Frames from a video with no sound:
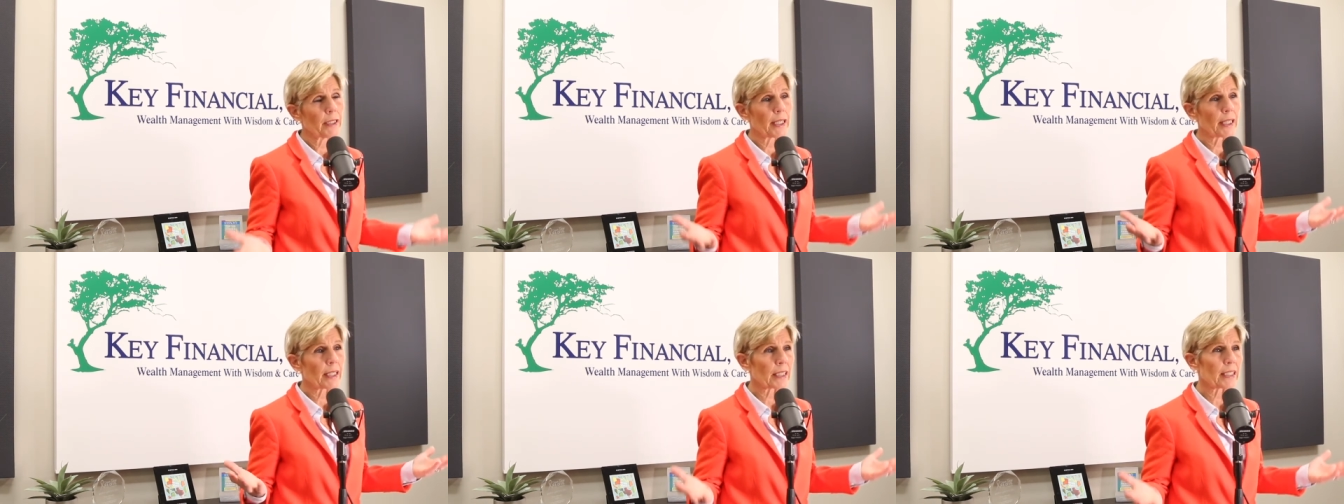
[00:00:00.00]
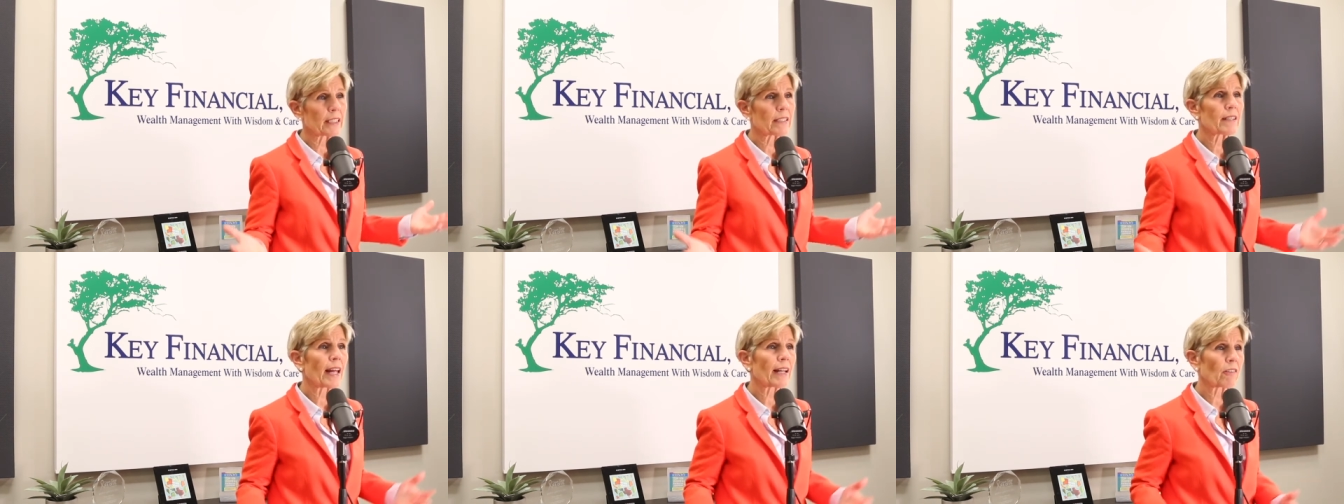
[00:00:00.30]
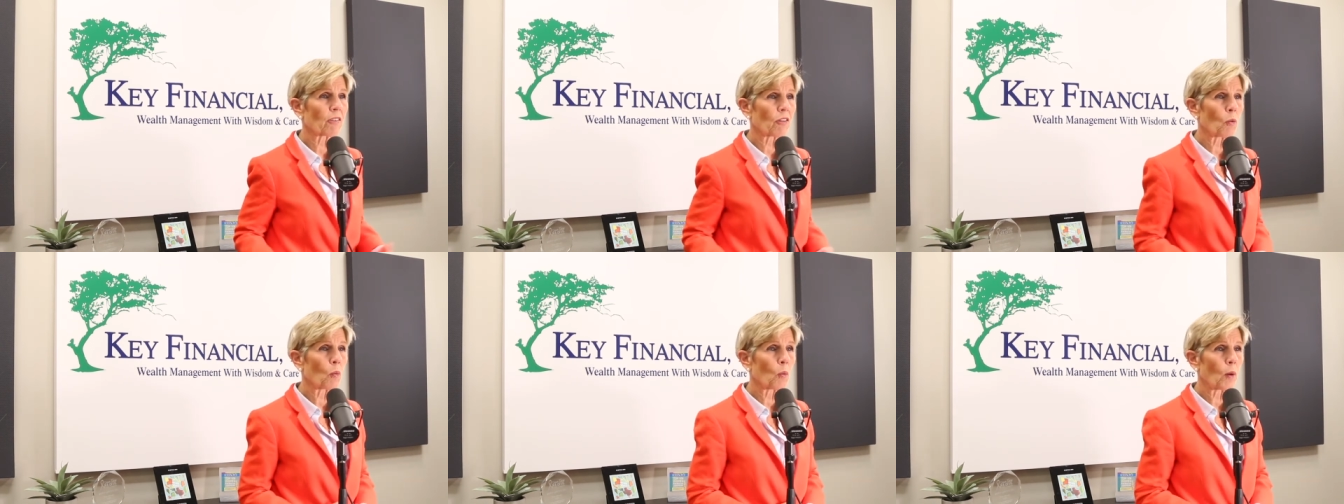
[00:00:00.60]
At least
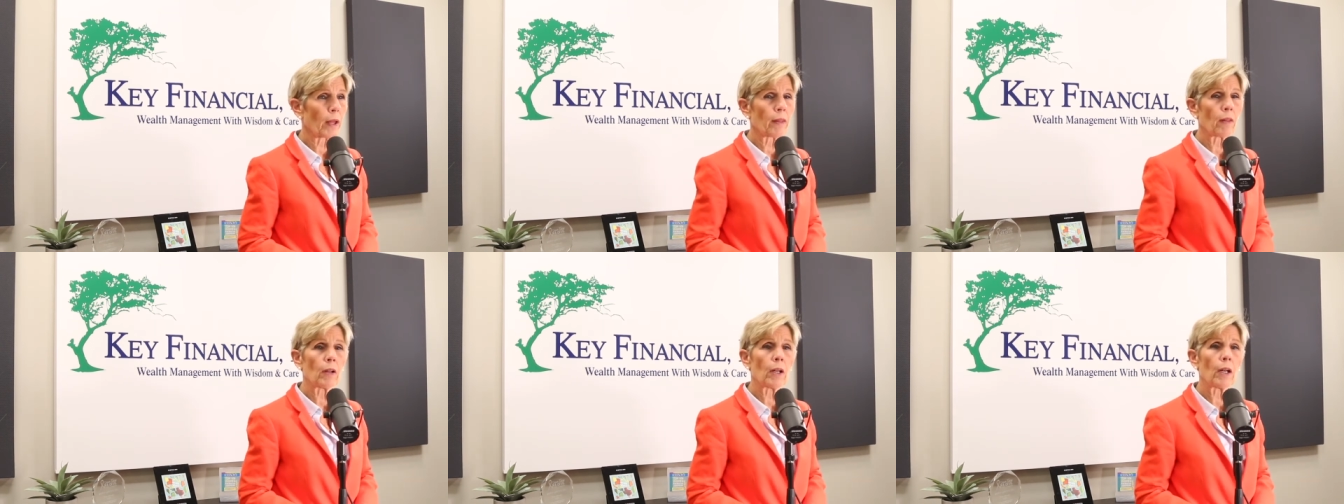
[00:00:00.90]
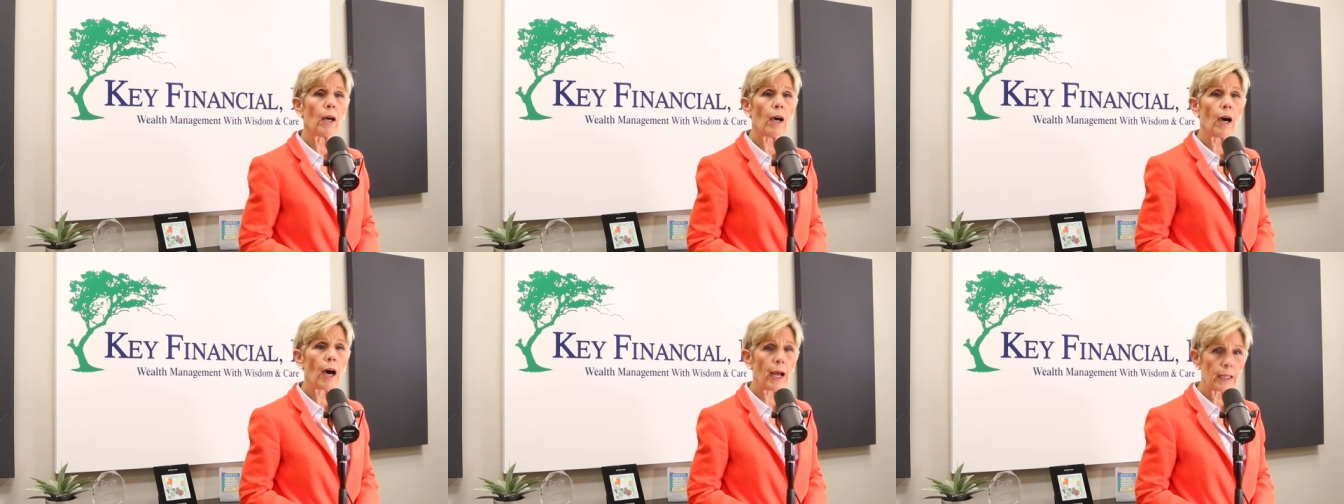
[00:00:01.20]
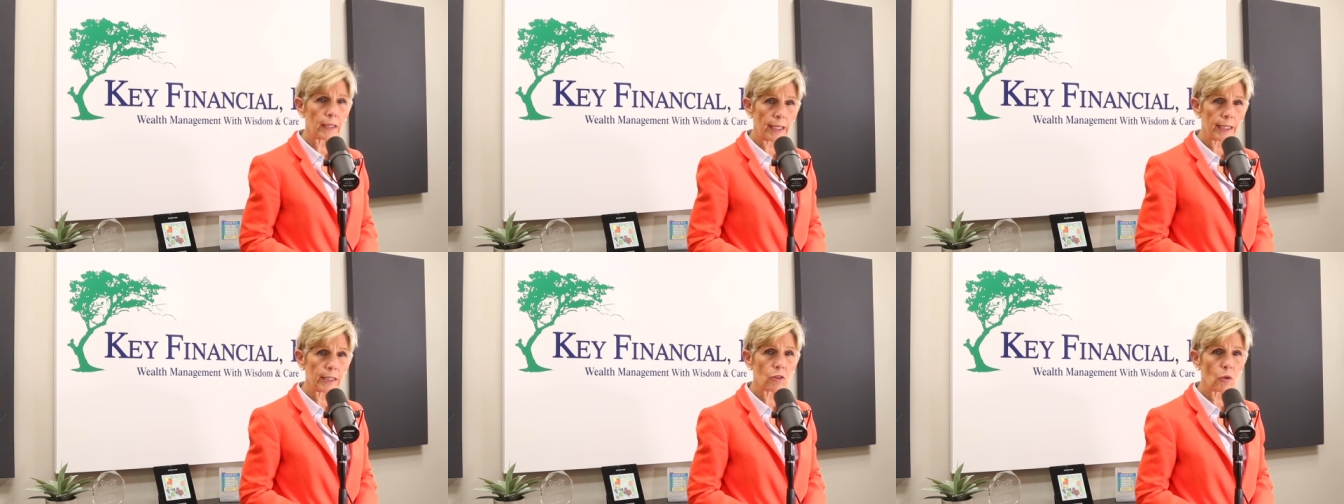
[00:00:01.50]
that's the way that I
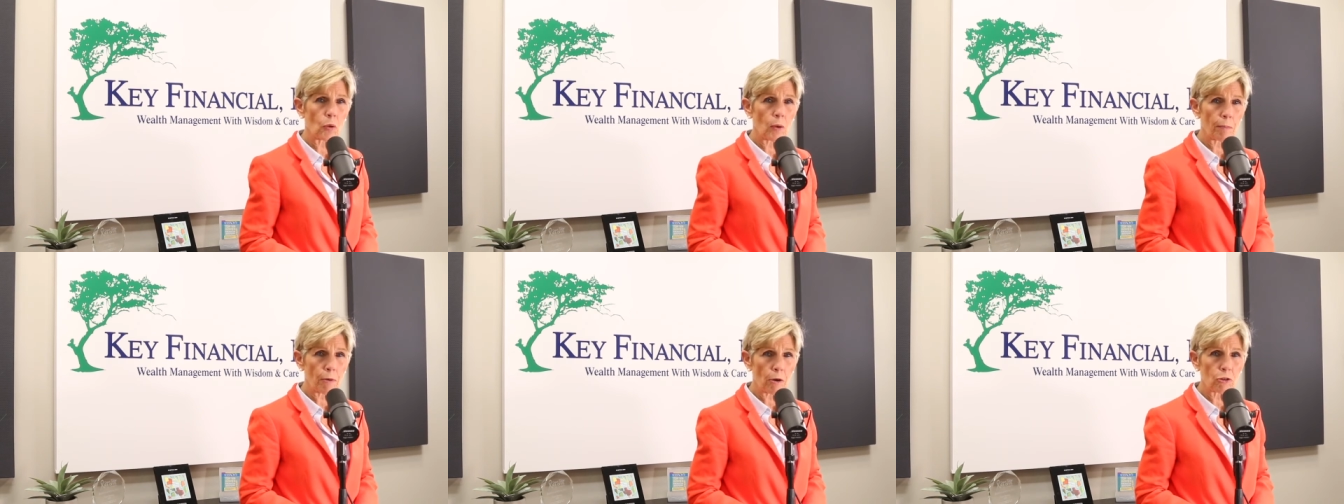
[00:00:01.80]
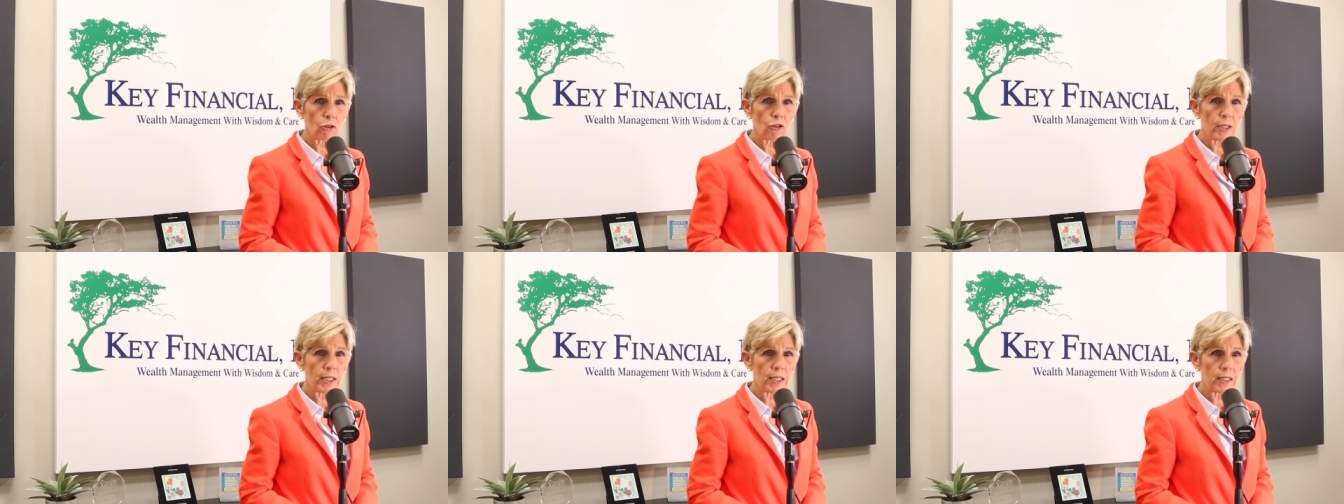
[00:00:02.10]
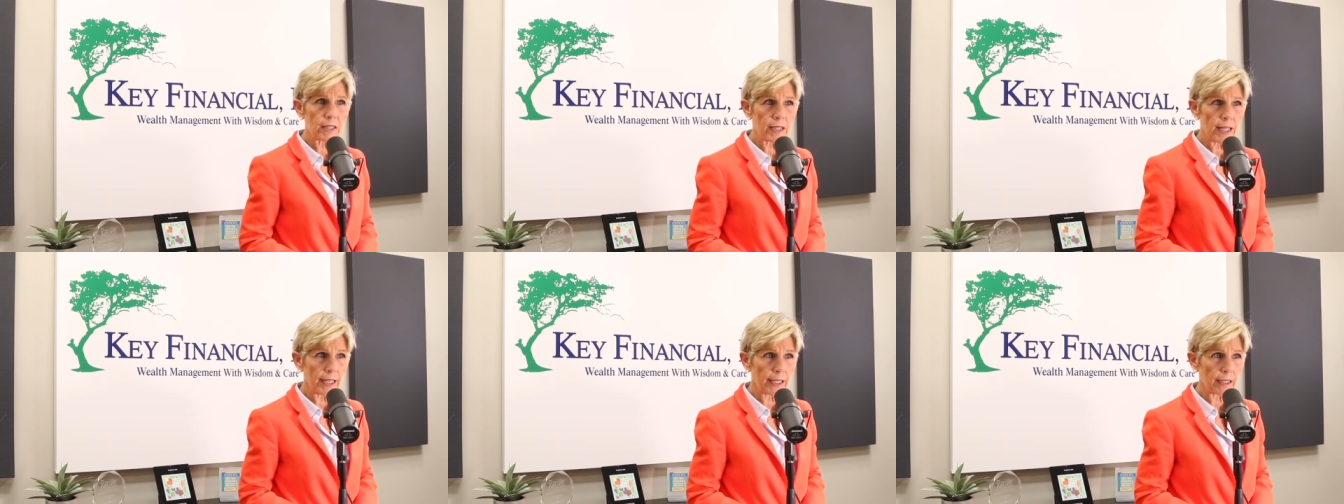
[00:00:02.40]
like to approach
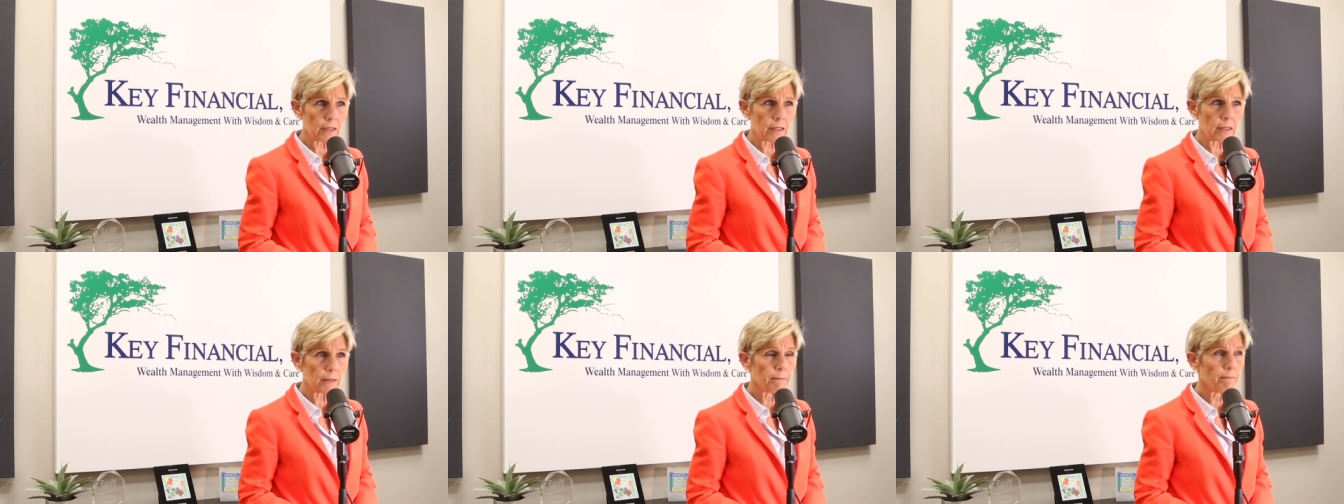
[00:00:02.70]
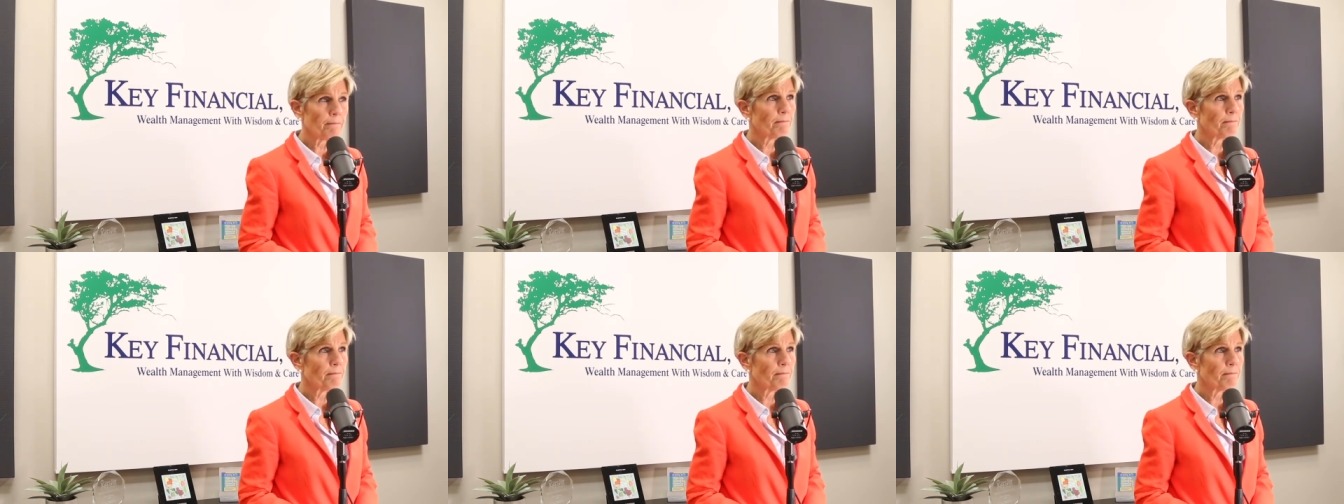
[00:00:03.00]
these things.